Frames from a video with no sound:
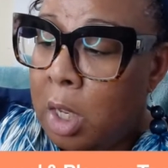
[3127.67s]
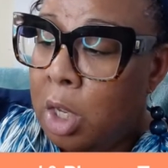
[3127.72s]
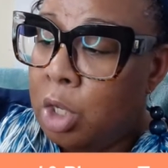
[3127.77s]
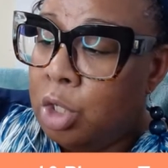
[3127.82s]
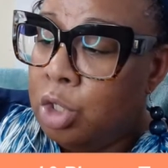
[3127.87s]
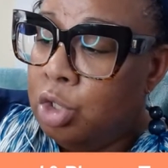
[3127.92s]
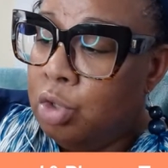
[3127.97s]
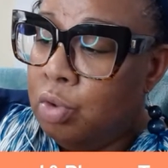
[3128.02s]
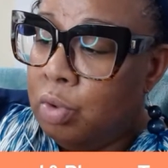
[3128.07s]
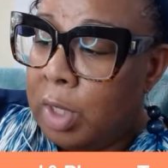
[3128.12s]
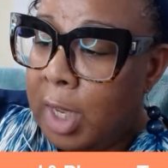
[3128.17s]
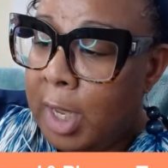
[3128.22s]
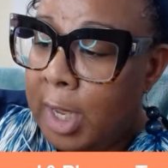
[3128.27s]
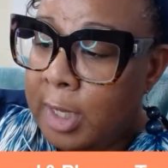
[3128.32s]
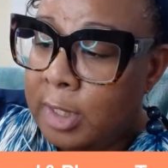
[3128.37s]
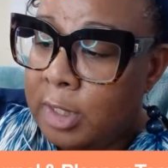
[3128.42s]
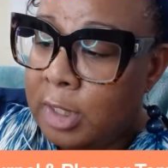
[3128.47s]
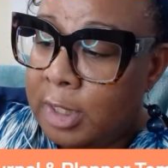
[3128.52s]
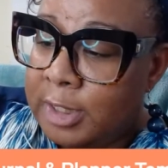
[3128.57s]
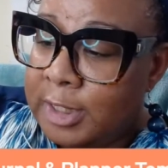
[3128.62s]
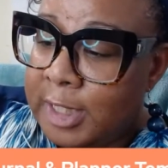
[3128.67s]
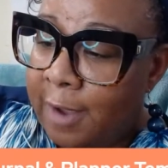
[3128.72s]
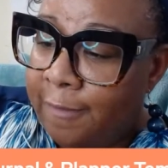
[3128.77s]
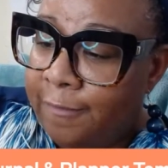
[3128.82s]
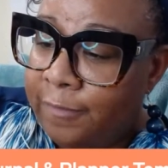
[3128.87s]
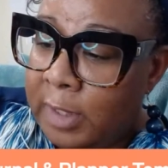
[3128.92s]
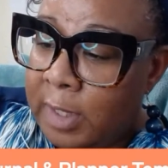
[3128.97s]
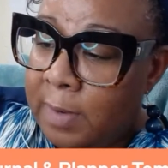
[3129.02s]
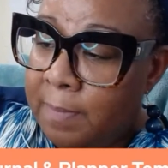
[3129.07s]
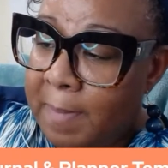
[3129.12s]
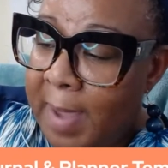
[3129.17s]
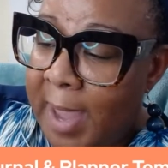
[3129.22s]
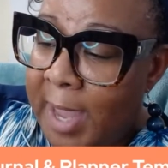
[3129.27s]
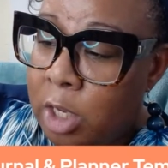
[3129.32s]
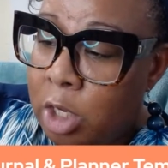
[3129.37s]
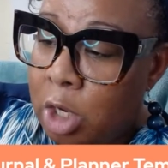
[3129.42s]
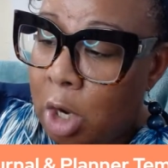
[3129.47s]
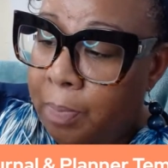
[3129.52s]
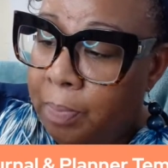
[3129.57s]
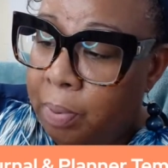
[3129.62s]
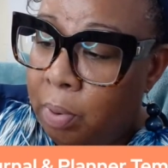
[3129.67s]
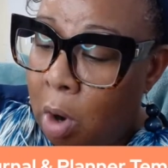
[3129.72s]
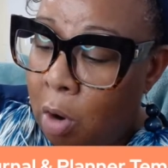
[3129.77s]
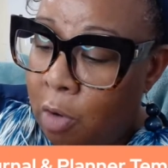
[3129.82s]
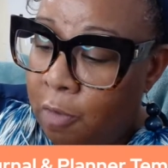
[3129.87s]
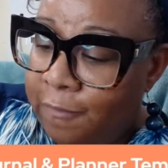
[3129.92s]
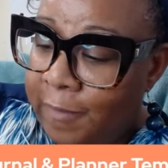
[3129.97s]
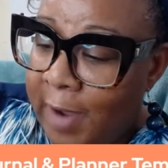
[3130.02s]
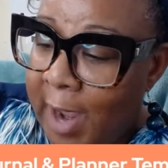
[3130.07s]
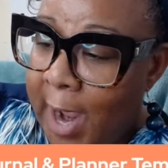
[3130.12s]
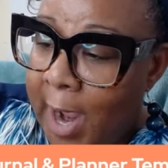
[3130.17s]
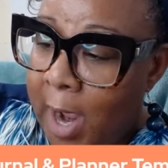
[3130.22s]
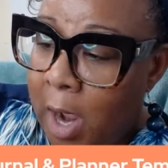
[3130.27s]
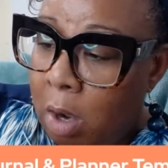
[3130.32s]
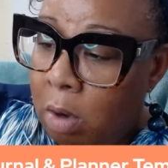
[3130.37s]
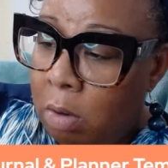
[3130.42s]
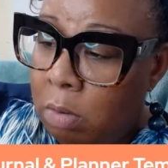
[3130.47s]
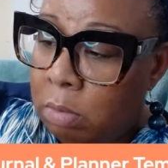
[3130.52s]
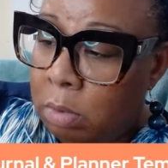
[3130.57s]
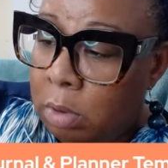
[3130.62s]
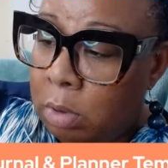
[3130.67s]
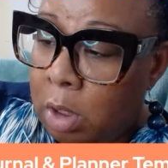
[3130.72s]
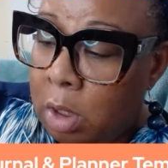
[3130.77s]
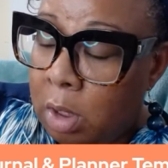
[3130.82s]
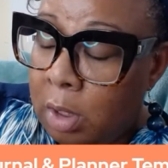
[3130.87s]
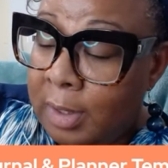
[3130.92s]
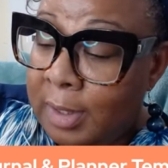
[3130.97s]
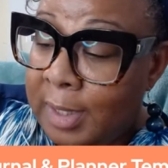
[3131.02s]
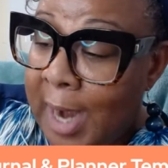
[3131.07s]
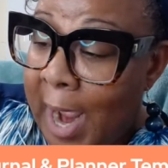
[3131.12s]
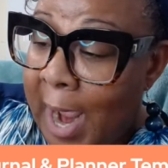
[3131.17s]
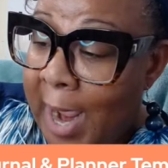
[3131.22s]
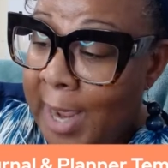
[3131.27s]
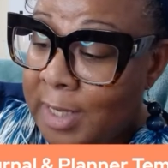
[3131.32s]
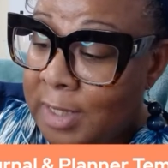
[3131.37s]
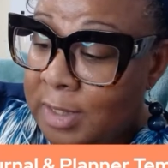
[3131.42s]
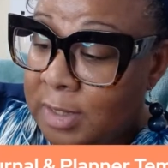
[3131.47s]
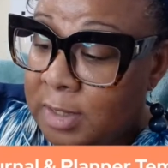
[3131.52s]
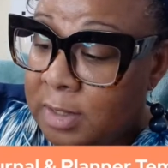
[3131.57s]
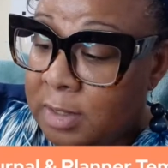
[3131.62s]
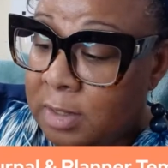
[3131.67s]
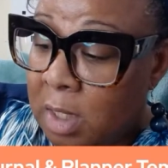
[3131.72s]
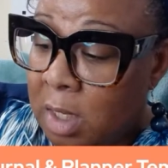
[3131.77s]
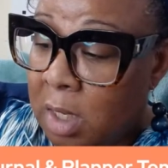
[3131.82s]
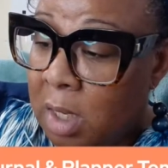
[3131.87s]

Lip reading: You can definitely make your profile look nice.